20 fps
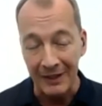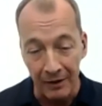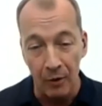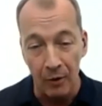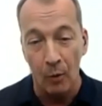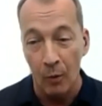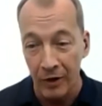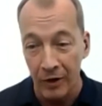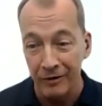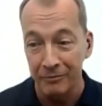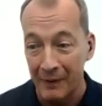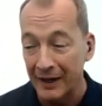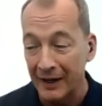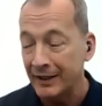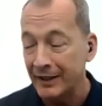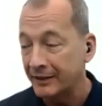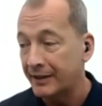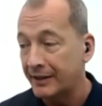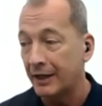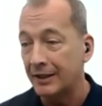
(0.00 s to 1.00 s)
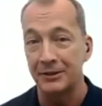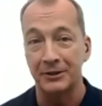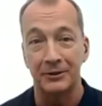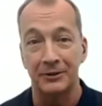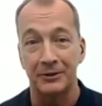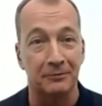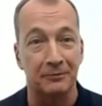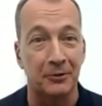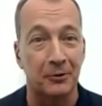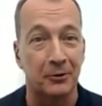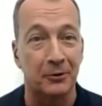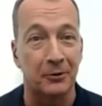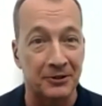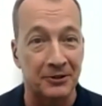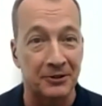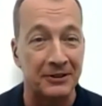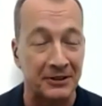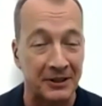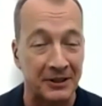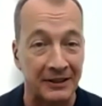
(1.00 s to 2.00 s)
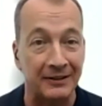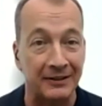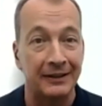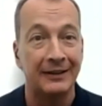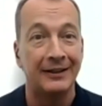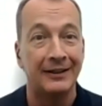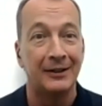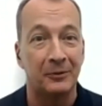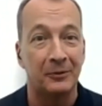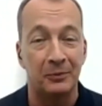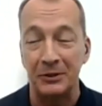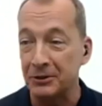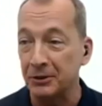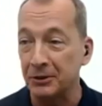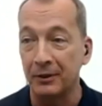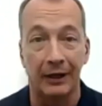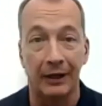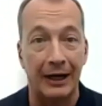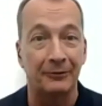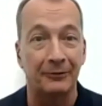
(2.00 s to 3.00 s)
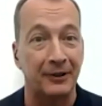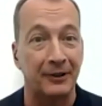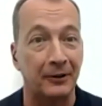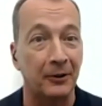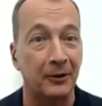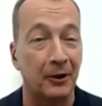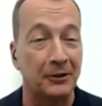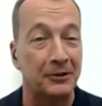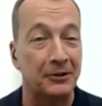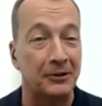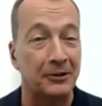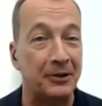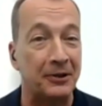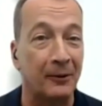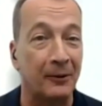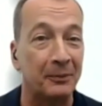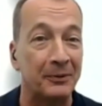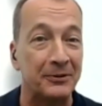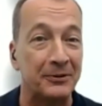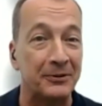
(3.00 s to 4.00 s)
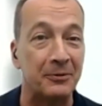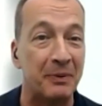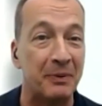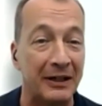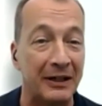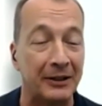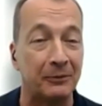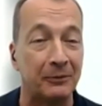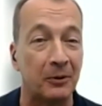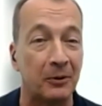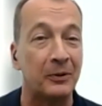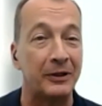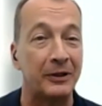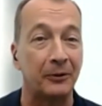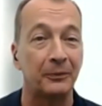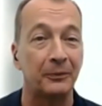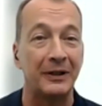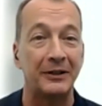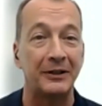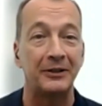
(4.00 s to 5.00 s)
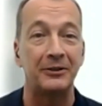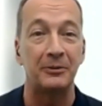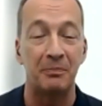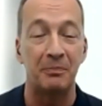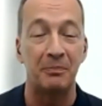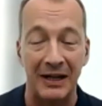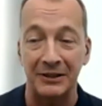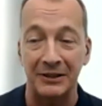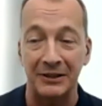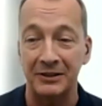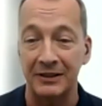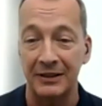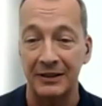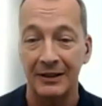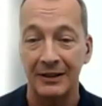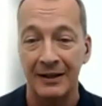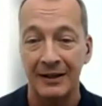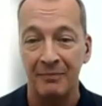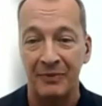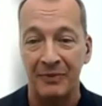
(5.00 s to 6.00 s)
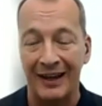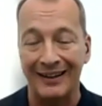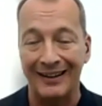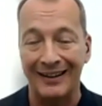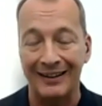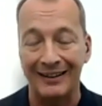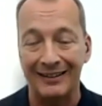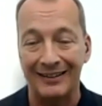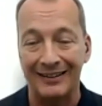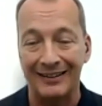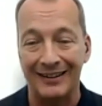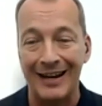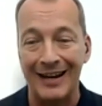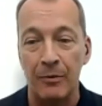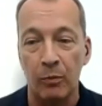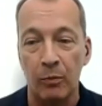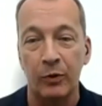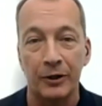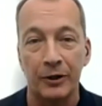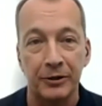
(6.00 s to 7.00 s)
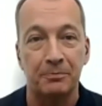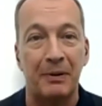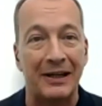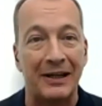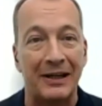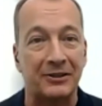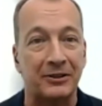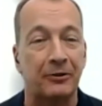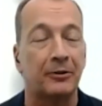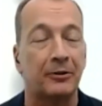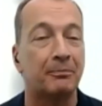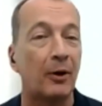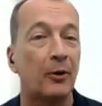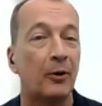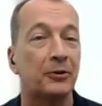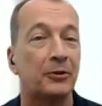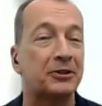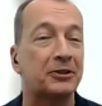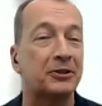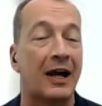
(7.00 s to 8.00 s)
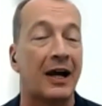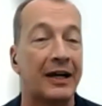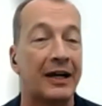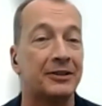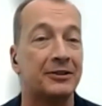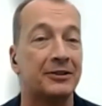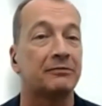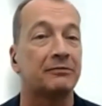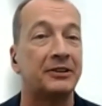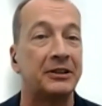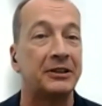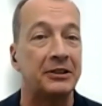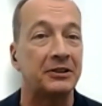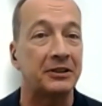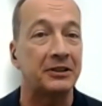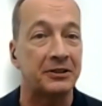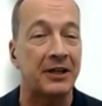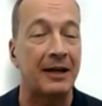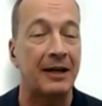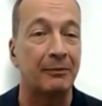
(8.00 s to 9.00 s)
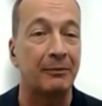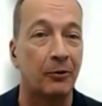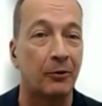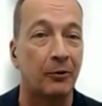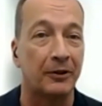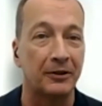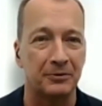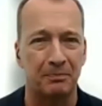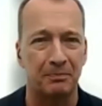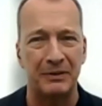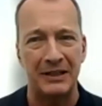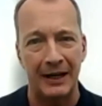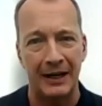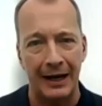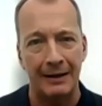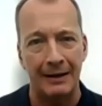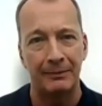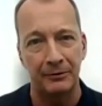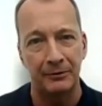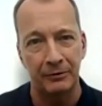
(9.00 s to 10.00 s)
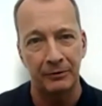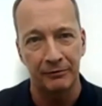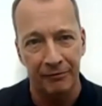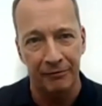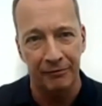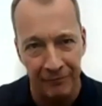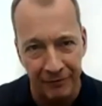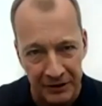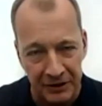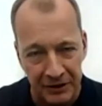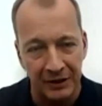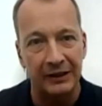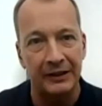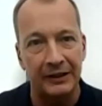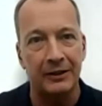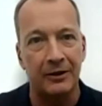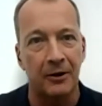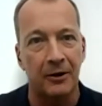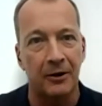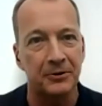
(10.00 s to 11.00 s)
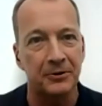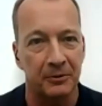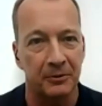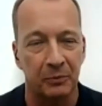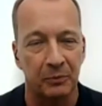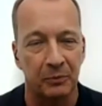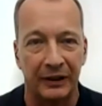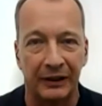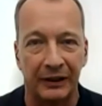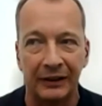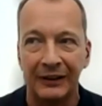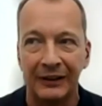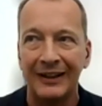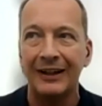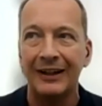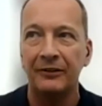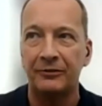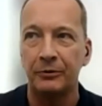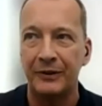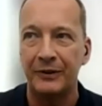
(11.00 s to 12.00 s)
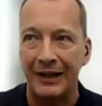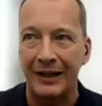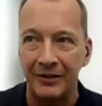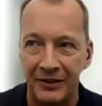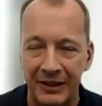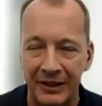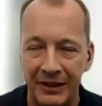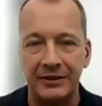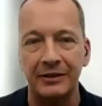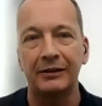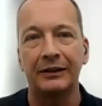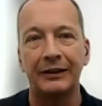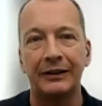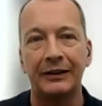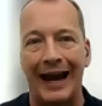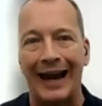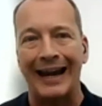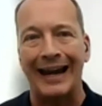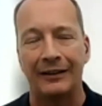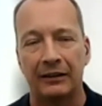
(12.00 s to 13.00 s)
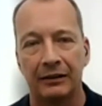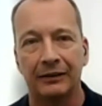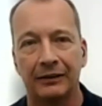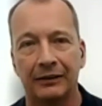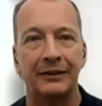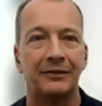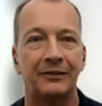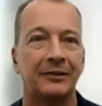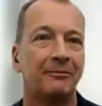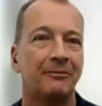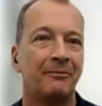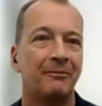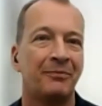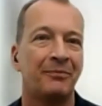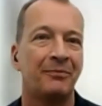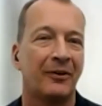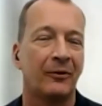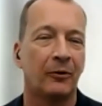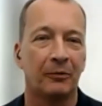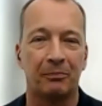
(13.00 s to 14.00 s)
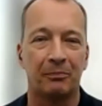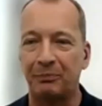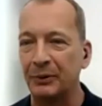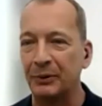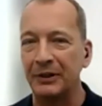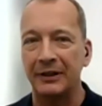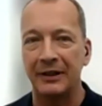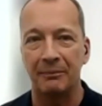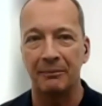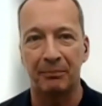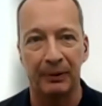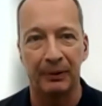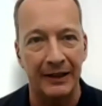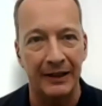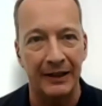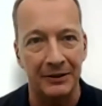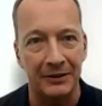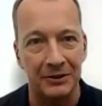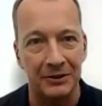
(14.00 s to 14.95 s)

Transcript: my adagios, of course, is that we should allow technology to help us do better what we already do best. And it works best on both sides of the same coin. Being able to physically go somewhere to then digitally handle it or put it in place